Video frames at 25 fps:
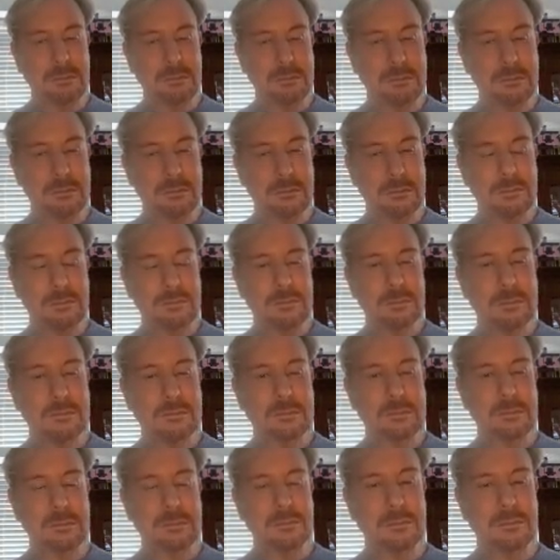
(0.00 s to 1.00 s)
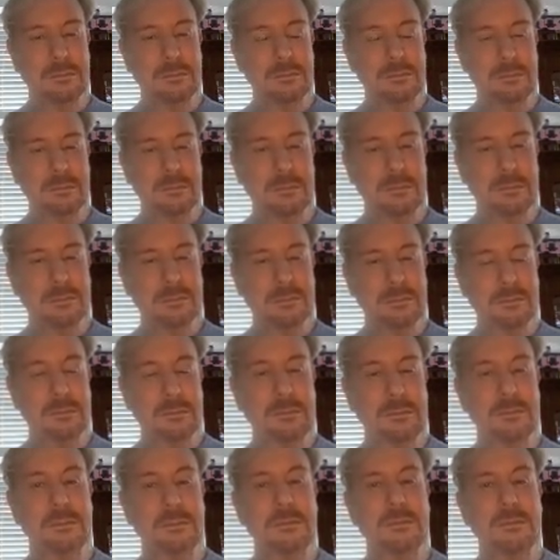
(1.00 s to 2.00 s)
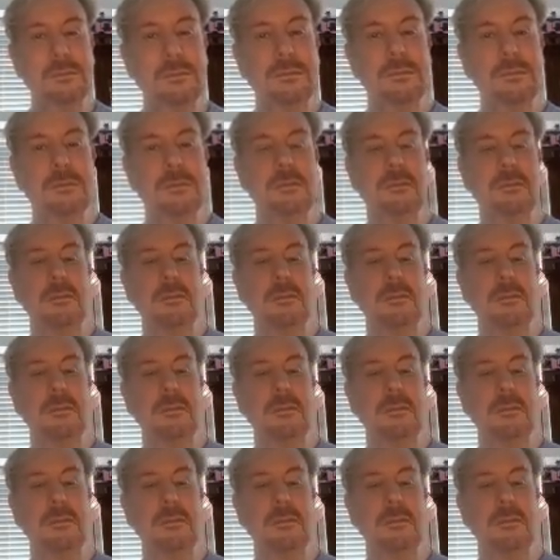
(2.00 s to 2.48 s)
(not speaking)